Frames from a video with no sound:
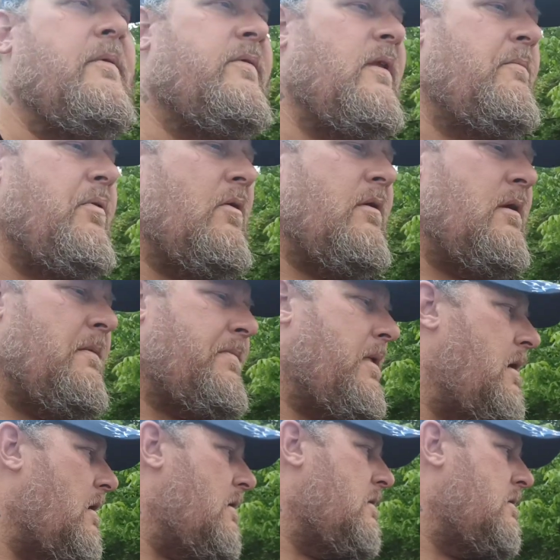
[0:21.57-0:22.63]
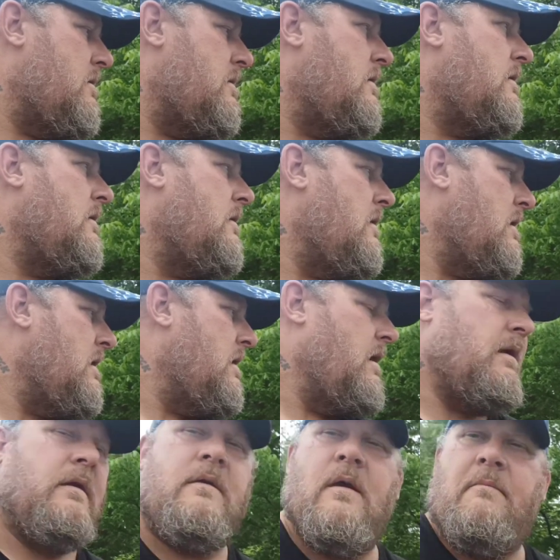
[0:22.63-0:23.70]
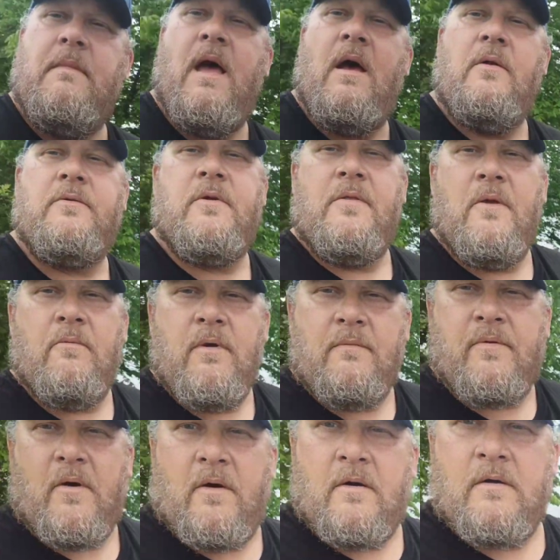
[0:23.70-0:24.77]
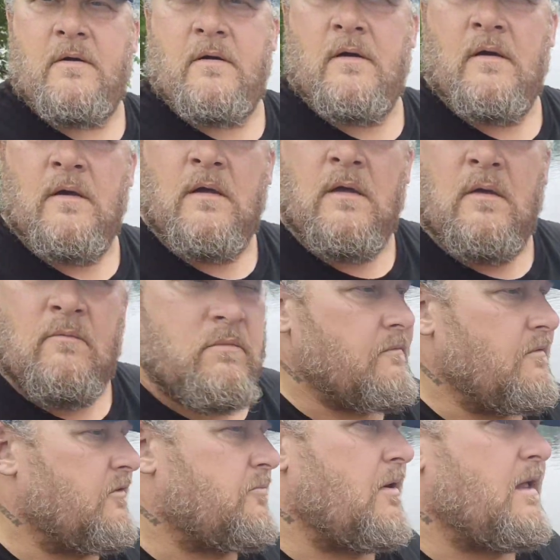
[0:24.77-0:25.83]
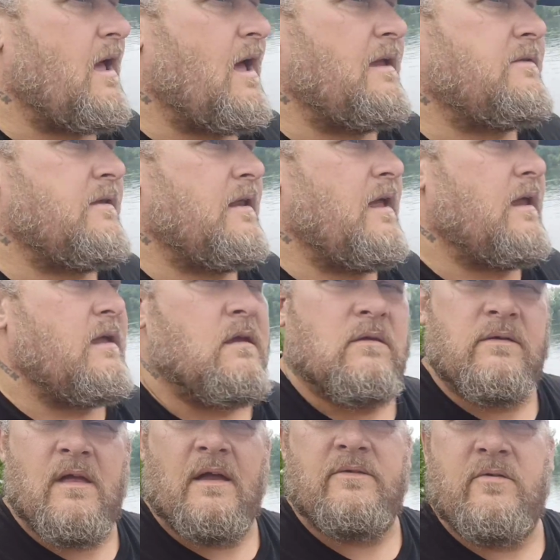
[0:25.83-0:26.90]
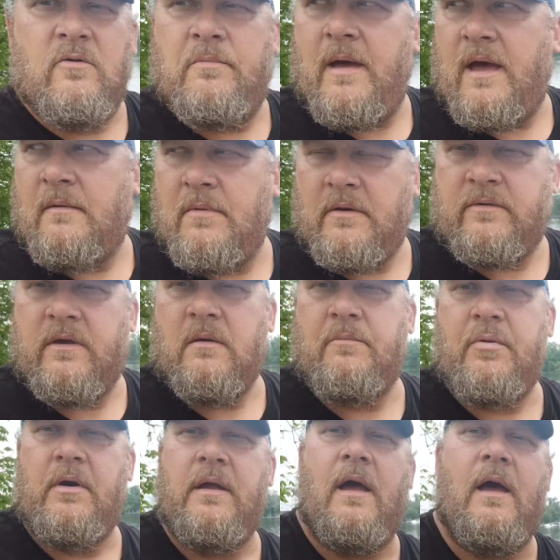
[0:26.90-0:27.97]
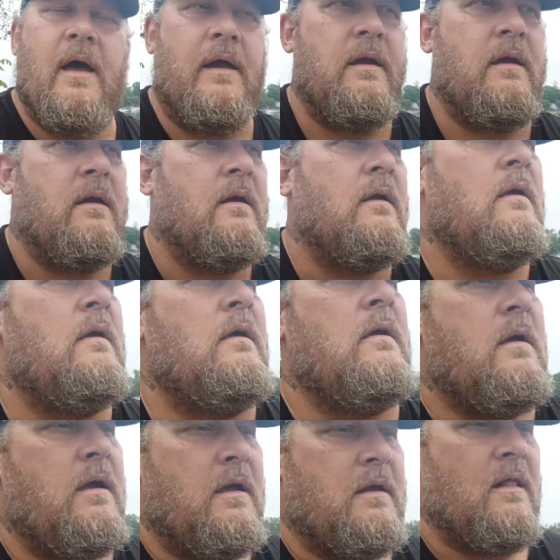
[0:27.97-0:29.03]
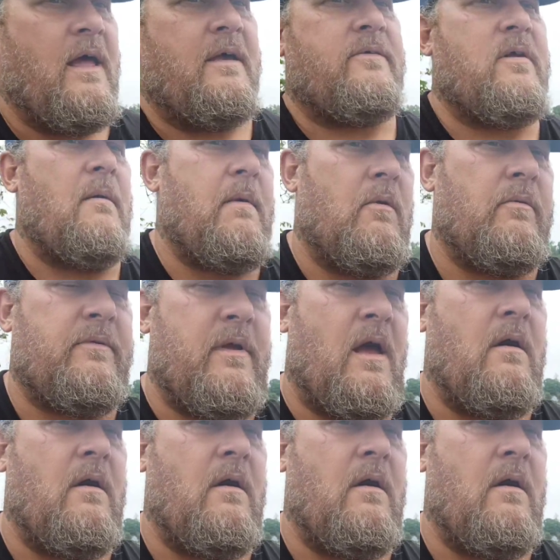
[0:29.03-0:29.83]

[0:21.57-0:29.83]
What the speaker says: city part up there and come down to the river. River's pretty high today. It's not too bad, but it's getting pretty high. And the last time I was